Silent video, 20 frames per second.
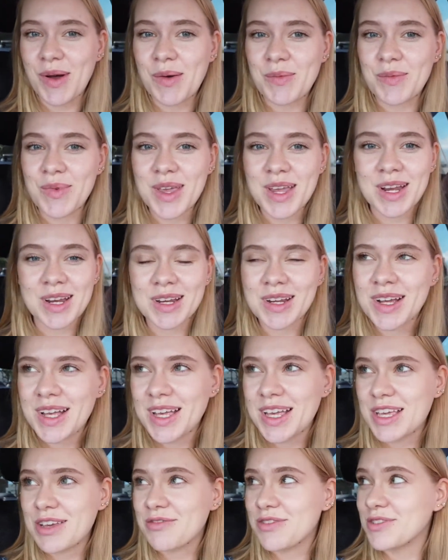I mean,
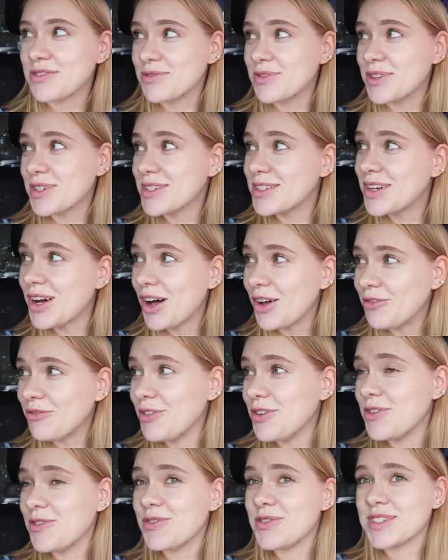if it was cold
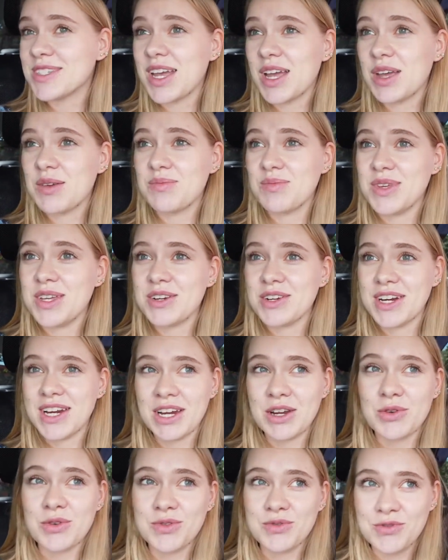for you,
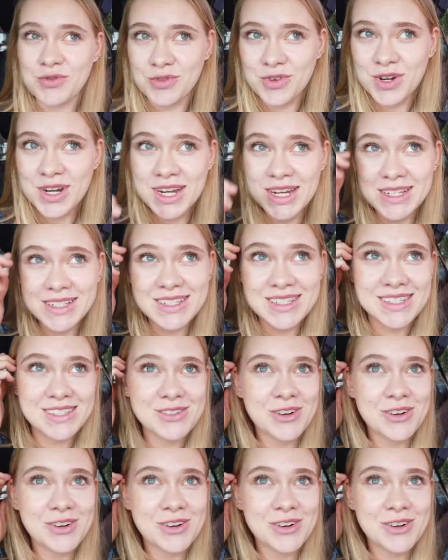Siberia, you would freeze.